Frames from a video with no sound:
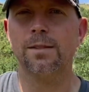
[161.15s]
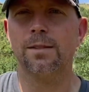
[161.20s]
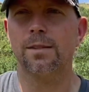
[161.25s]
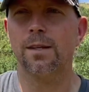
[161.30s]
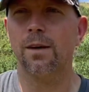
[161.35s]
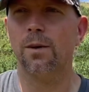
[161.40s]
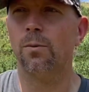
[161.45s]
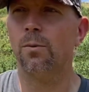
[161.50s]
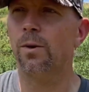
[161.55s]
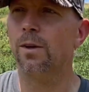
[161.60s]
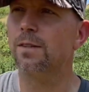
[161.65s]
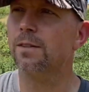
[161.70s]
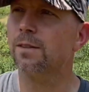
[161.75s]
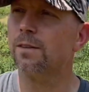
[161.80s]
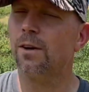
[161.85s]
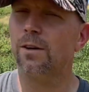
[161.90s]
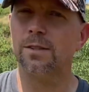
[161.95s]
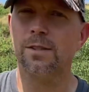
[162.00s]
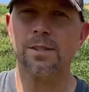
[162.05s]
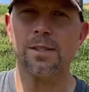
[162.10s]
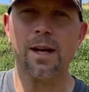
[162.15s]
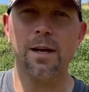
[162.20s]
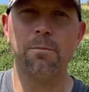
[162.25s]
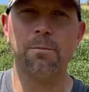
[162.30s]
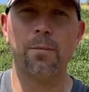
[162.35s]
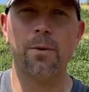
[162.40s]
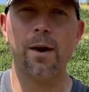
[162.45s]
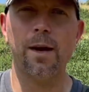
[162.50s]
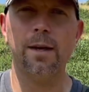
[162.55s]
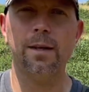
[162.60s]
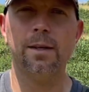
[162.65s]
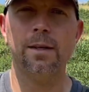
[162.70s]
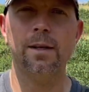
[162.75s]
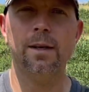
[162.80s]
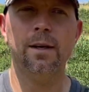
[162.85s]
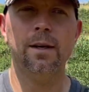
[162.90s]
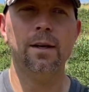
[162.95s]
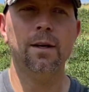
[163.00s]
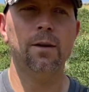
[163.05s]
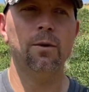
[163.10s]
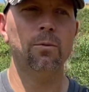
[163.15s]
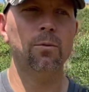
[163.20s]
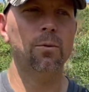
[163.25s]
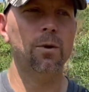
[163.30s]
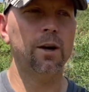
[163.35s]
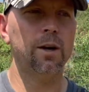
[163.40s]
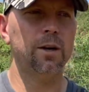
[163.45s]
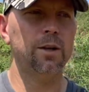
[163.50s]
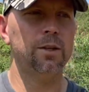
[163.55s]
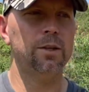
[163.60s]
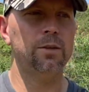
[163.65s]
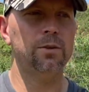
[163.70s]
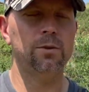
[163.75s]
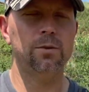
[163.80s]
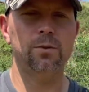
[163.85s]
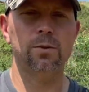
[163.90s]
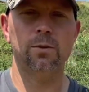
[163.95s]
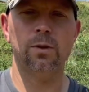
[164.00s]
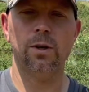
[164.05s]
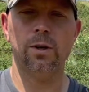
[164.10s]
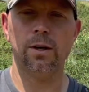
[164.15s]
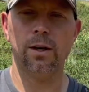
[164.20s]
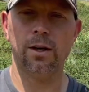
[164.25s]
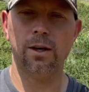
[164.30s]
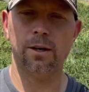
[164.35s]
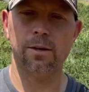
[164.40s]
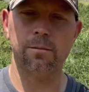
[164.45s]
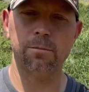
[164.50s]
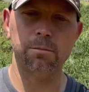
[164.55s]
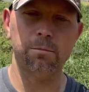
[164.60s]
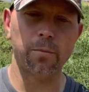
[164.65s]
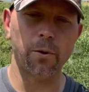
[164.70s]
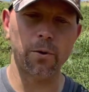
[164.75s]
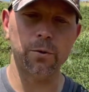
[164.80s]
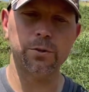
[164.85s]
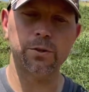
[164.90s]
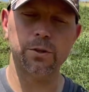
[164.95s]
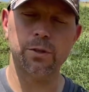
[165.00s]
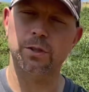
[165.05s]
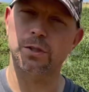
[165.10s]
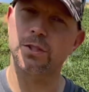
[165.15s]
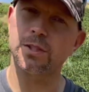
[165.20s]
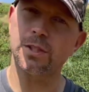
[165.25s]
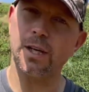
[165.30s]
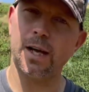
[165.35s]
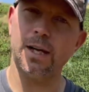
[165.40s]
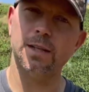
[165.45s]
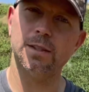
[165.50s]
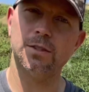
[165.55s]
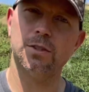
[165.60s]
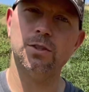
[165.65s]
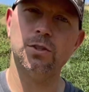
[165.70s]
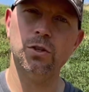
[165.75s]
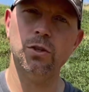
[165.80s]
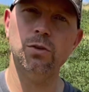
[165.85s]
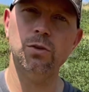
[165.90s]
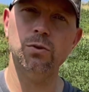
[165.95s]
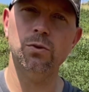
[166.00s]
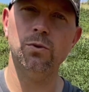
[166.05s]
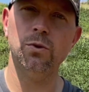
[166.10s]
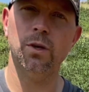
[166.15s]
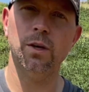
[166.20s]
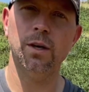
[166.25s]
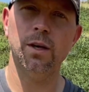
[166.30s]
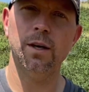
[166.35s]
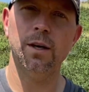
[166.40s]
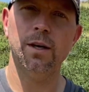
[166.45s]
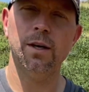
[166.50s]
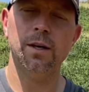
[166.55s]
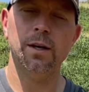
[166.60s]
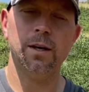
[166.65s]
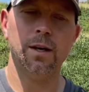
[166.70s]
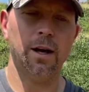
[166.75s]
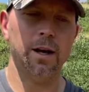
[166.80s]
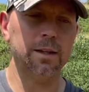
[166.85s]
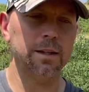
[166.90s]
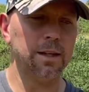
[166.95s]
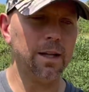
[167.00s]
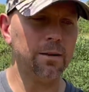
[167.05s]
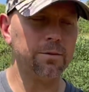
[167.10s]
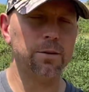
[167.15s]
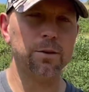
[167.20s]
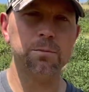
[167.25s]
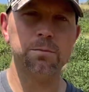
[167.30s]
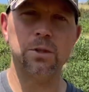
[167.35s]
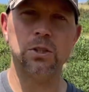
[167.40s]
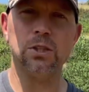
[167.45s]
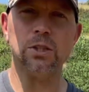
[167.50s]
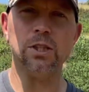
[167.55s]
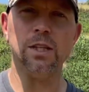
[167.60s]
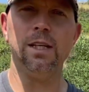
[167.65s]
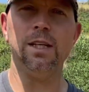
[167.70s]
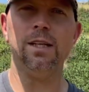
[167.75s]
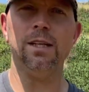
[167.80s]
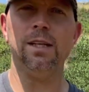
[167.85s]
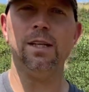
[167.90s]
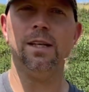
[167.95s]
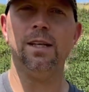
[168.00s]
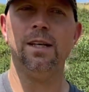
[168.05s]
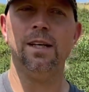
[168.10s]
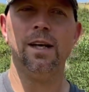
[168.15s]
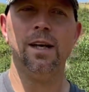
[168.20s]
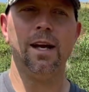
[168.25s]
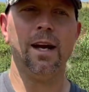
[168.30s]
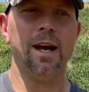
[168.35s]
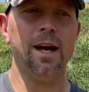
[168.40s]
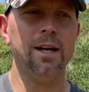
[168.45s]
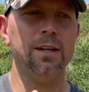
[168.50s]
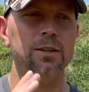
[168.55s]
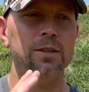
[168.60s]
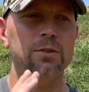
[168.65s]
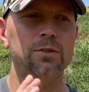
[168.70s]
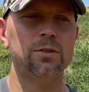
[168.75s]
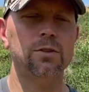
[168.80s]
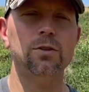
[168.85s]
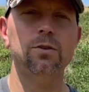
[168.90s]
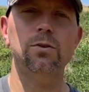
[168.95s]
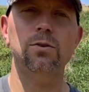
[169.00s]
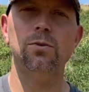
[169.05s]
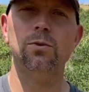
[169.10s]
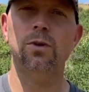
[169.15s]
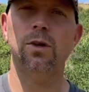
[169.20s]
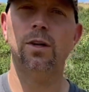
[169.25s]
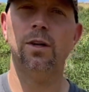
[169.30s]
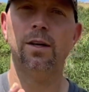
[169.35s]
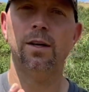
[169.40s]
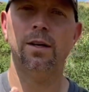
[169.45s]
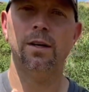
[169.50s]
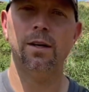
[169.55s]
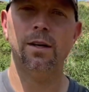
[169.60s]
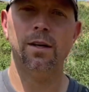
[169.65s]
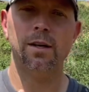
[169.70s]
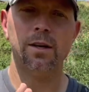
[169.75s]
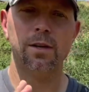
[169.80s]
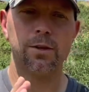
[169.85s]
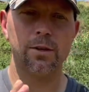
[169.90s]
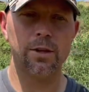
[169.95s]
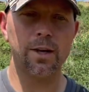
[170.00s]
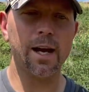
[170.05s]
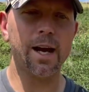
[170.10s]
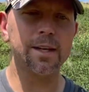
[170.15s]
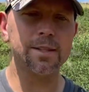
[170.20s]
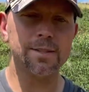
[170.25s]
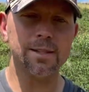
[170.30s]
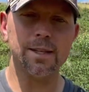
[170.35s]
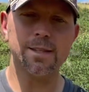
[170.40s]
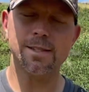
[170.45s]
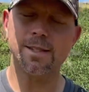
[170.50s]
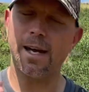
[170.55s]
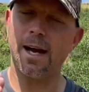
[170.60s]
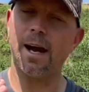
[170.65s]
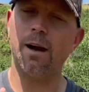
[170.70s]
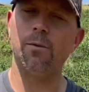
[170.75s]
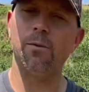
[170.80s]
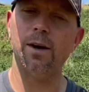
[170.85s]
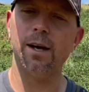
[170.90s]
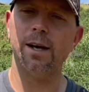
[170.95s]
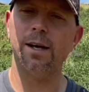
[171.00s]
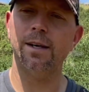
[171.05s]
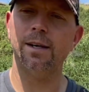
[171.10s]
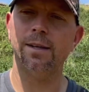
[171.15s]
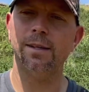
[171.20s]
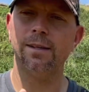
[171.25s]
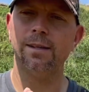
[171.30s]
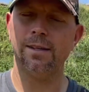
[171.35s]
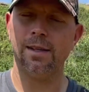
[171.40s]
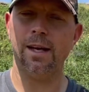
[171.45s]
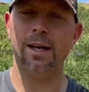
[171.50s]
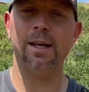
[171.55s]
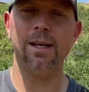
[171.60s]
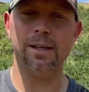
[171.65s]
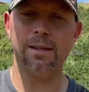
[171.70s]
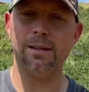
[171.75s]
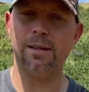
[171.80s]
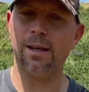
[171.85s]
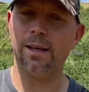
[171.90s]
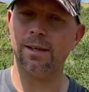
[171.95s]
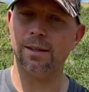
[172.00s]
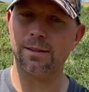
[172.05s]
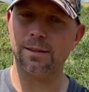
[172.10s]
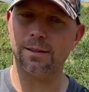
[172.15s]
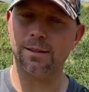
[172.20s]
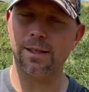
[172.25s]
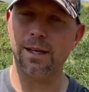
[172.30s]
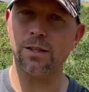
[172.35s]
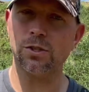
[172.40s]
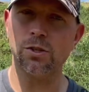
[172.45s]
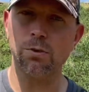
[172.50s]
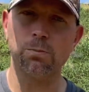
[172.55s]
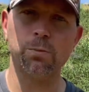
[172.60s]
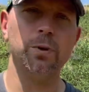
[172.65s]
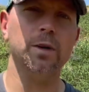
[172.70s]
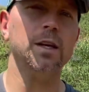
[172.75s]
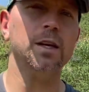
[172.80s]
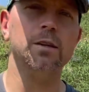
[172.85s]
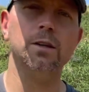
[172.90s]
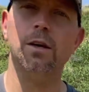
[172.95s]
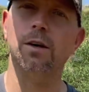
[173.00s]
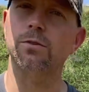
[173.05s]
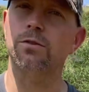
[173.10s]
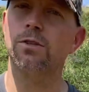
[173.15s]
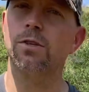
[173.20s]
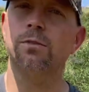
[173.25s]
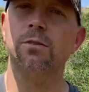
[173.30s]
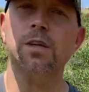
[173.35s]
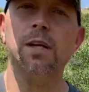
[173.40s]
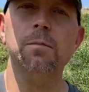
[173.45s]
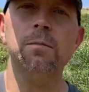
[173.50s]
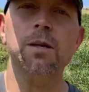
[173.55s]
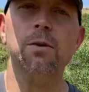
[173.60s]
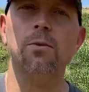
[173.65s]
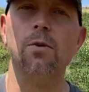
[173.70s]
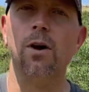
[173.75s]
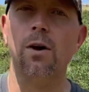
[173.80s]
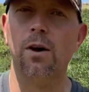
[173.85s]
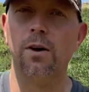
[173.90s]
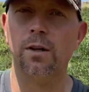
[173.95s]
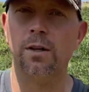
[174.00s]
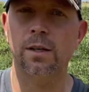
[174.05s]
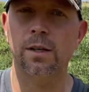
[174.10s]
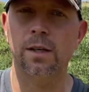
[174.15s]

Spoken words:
One is called Sight Bright, where you bolt your sight to a leveled machine and you do third axis that way, and it gets you pretty close, don't get me wrong,